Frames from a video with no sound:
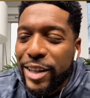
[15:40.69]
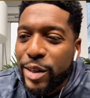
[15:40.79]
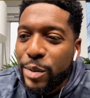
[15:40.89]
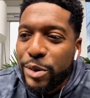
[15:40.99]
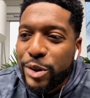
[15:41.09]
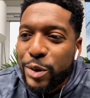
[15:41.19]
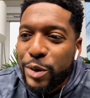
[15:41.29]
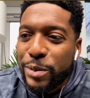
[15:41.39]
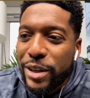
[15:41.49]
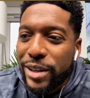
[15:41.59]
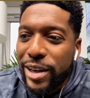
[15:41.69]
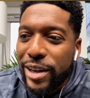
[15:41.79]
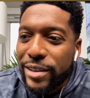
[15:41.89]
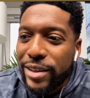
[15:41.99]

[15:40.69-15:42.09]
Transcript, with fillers: I got a couple stories about that.